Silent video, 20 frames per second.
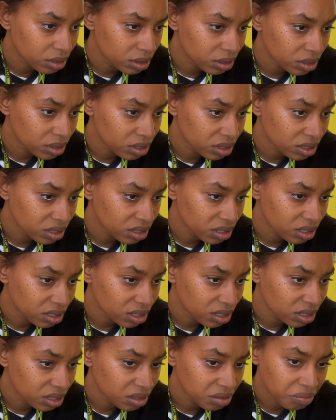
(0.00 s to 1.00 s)

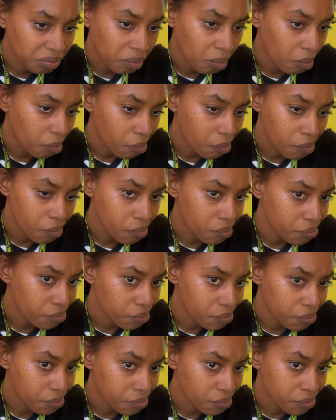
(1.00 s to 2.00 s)

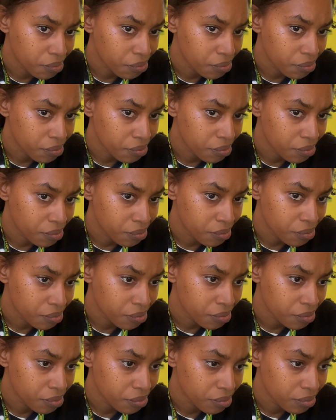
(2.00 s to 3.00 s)

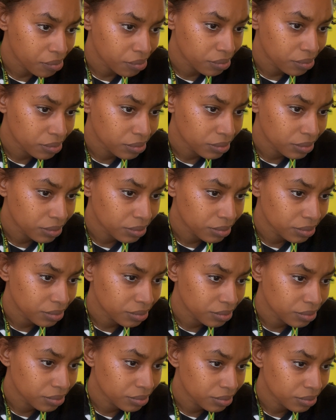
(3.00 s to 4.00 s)
(silence)